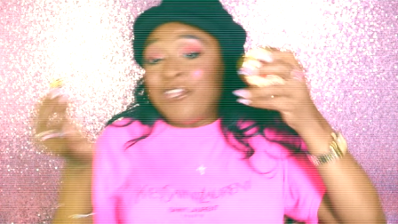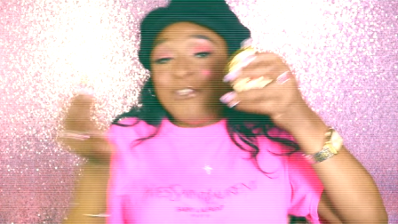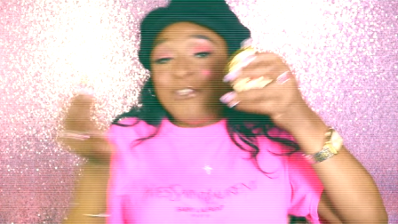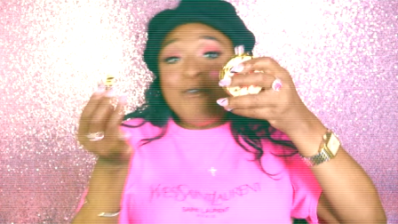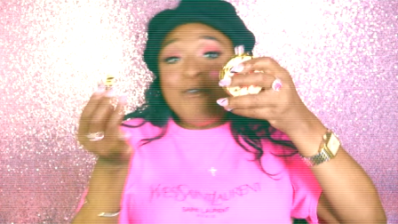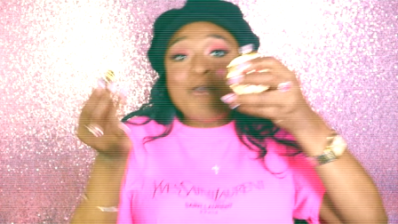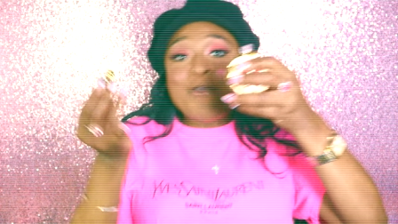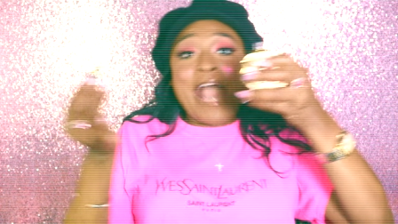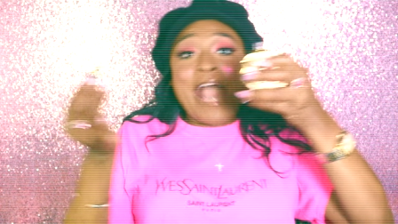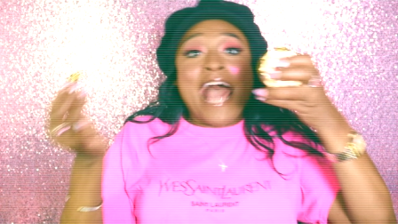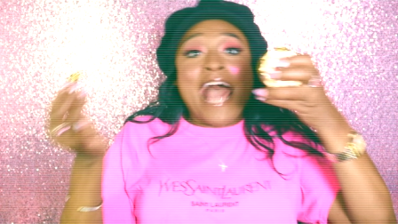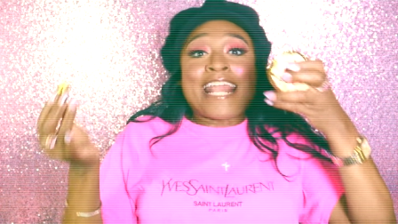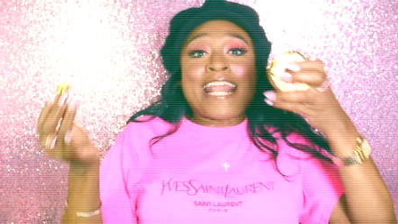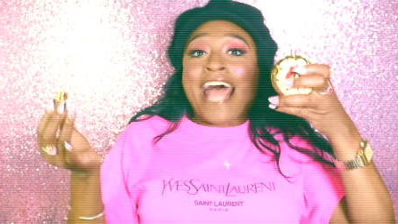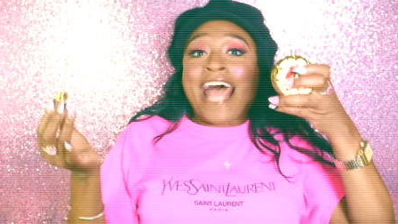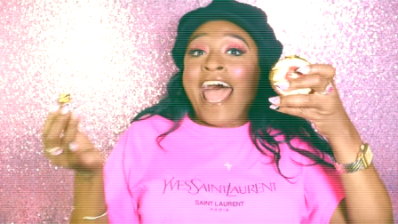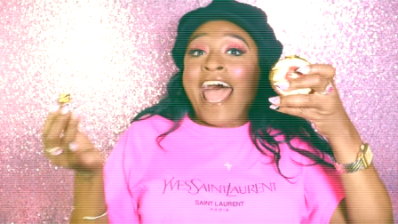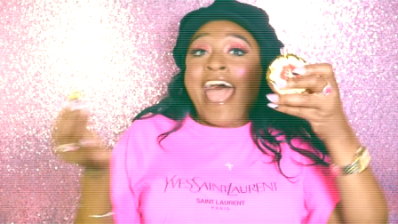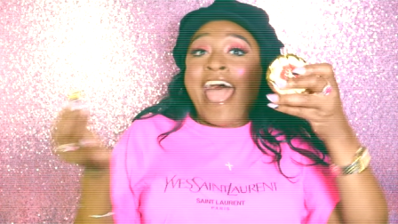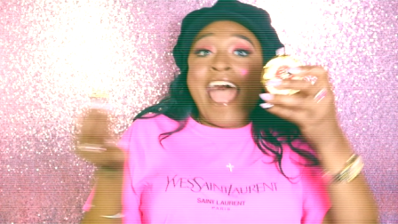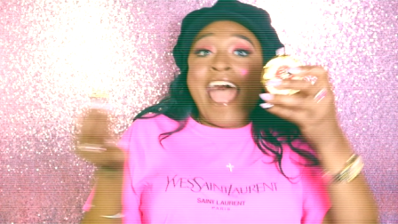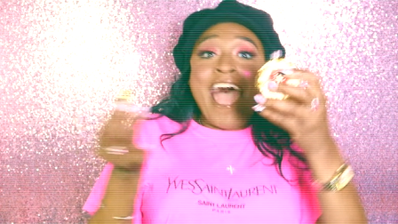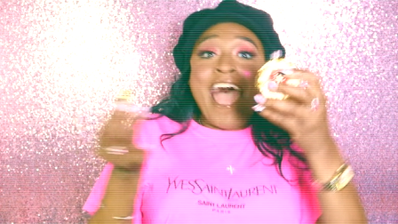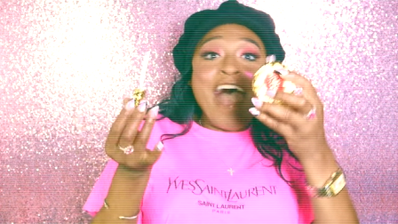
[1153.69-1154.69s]
You
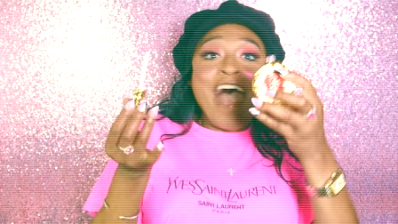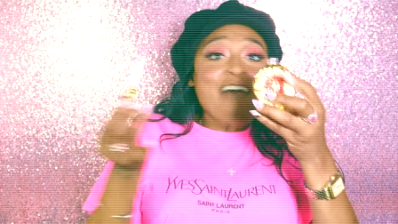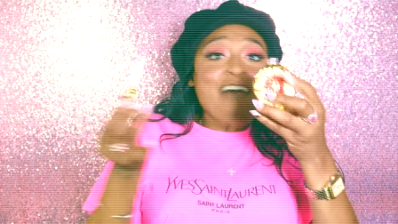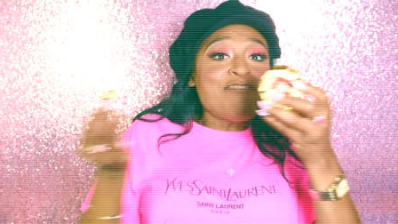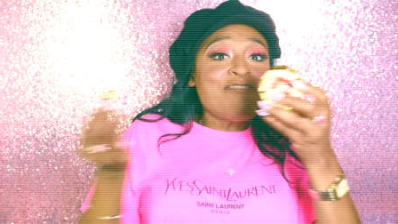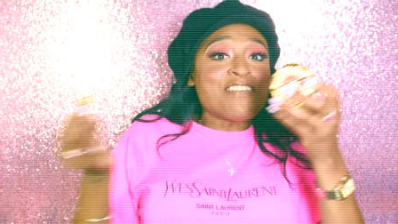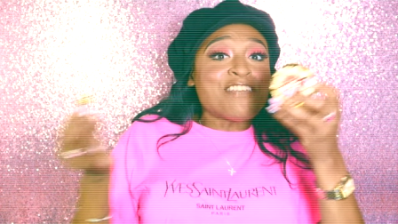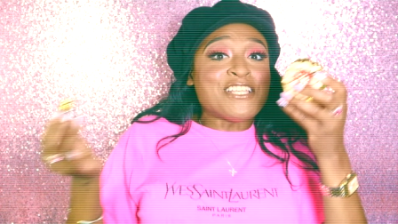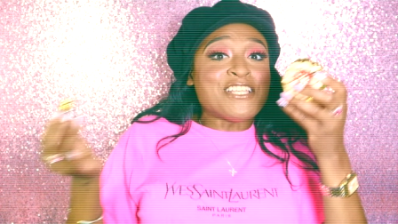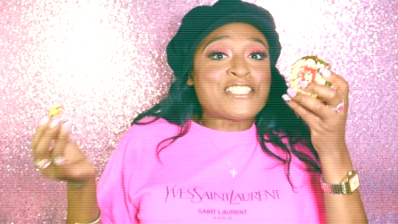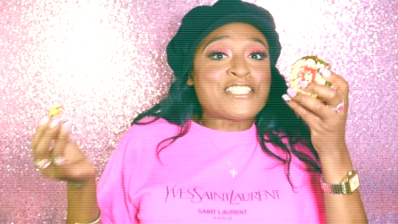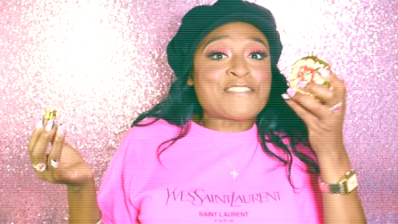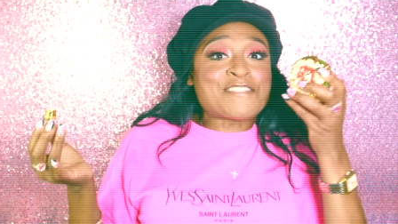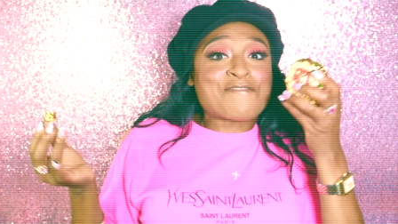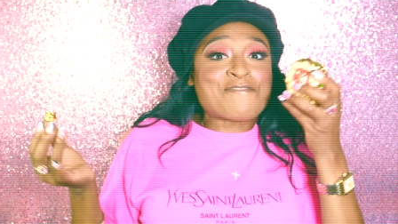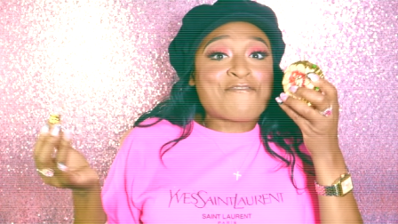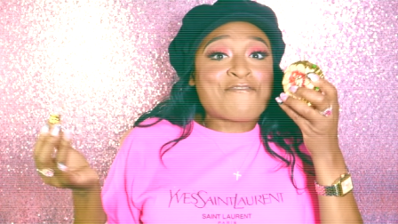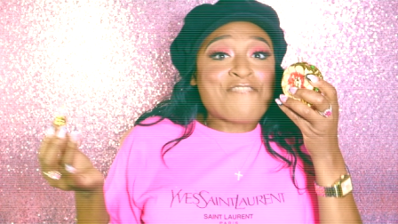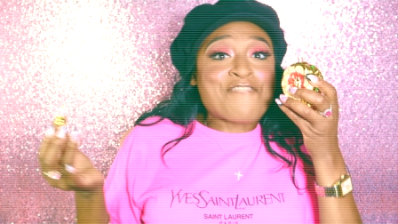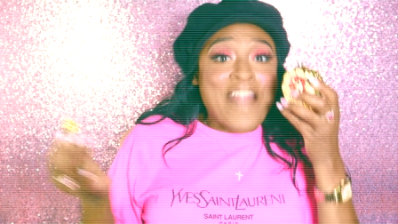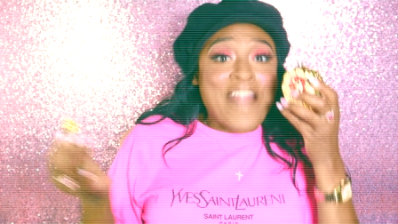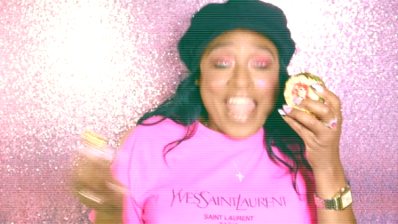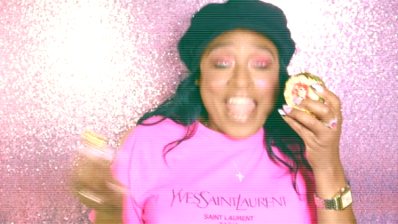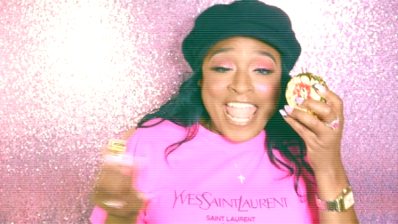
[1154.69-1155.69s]
gotta have this
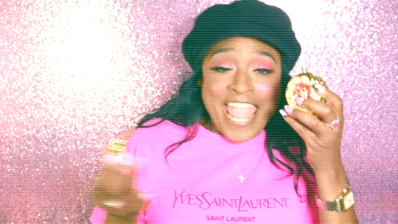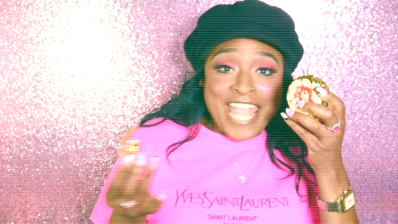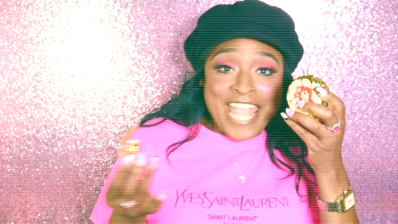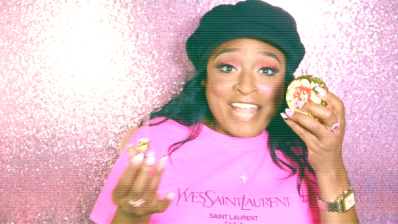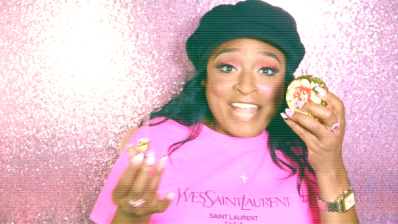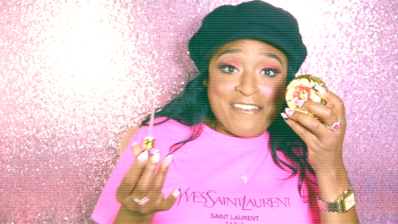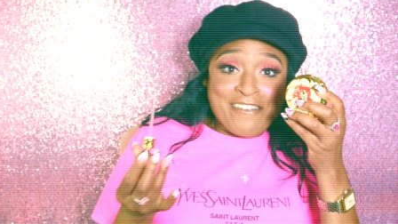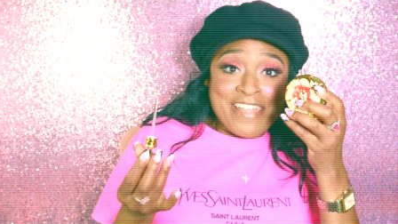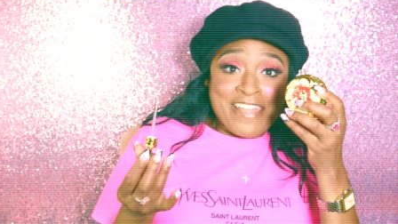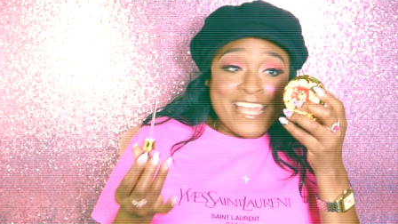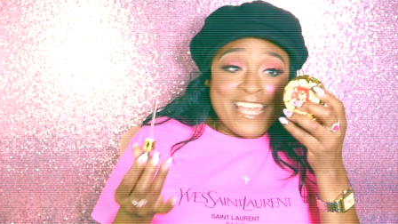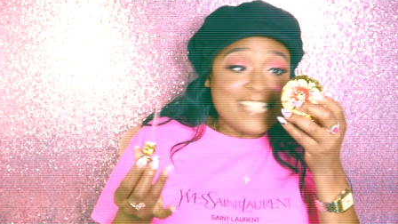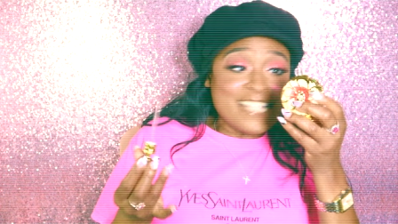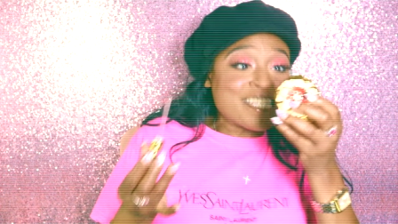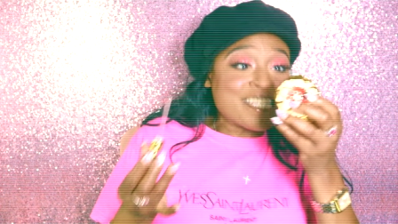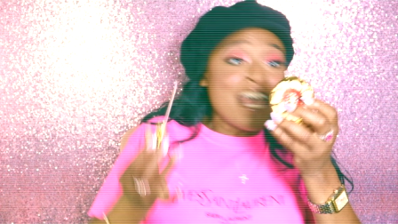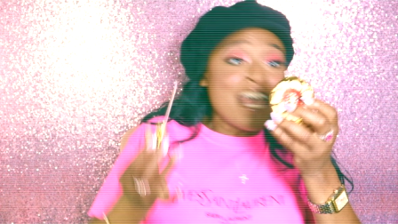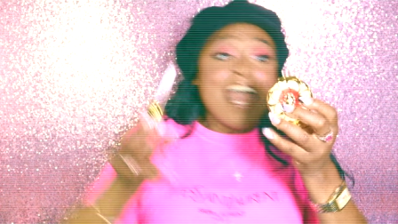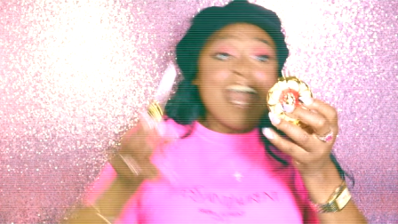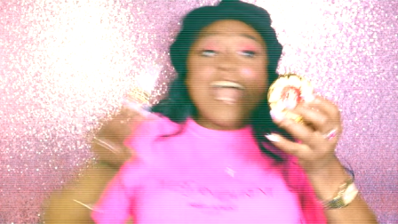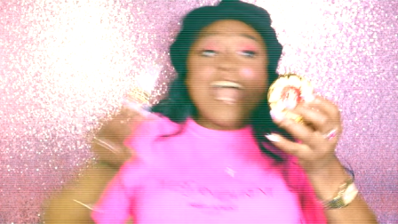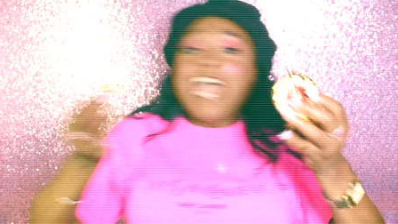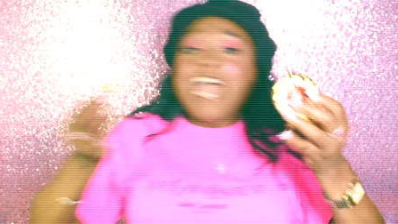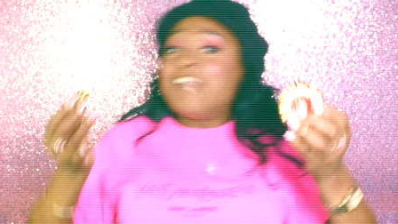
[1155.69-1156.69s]

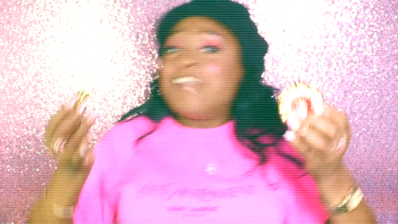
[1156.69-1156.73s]
fragrance.